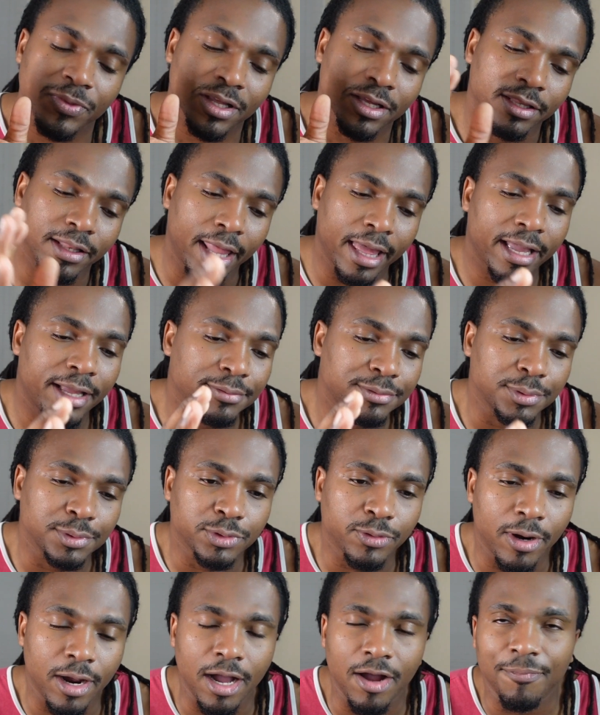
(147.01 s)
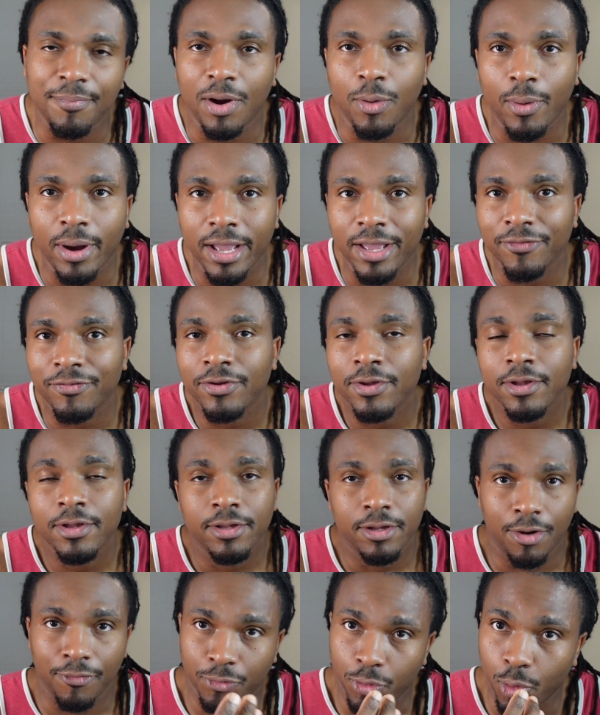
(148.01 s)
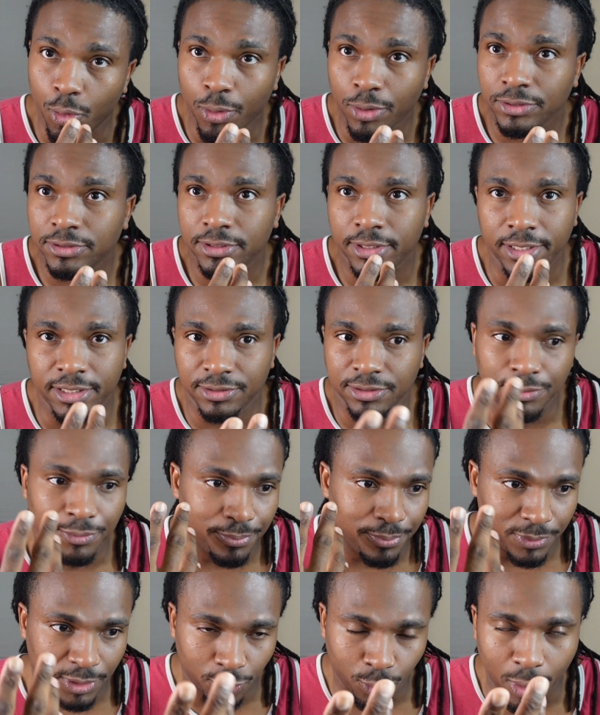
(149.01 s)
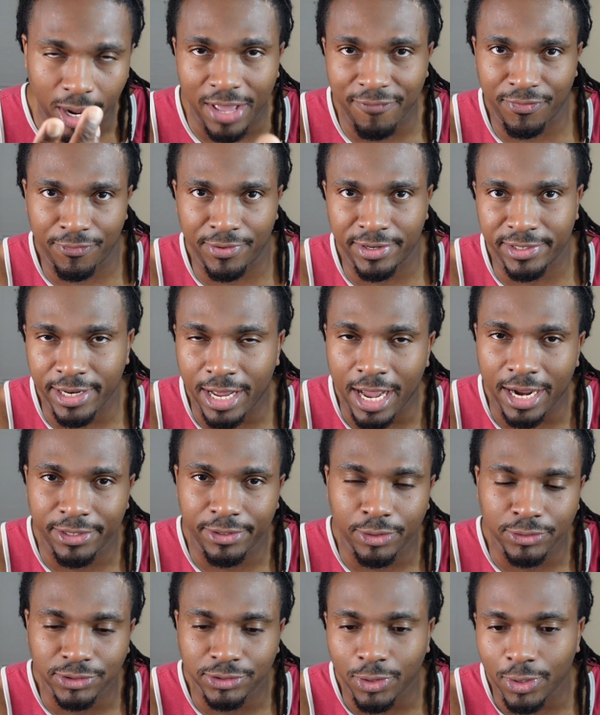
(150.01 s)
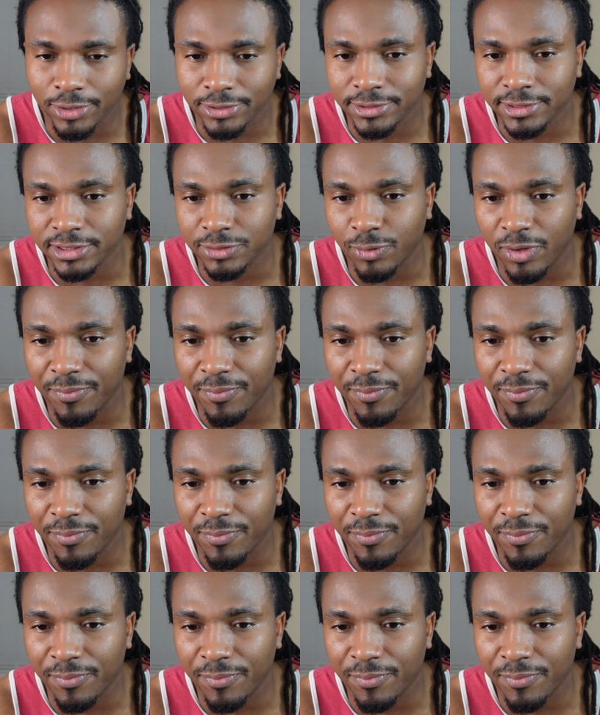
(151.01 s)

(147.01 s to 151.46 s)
like and subscribe. My wife, of course, is the, the wife of a diagnosed narcissist.